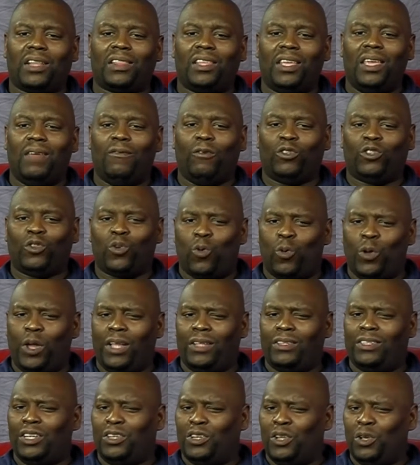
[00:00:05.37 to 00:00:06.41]
check the Evil's
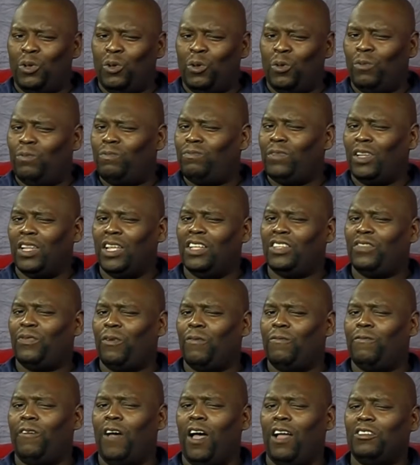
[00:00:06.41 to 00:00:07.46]
Queen to-do list
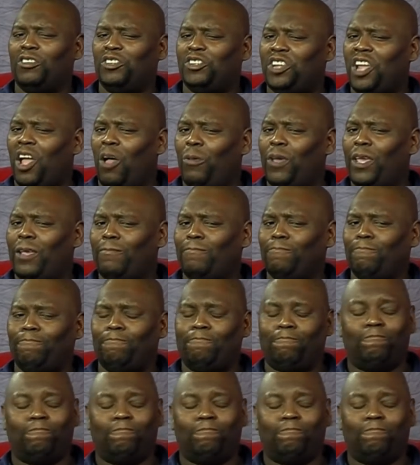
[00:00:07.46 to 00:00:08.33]
for fun, shall we?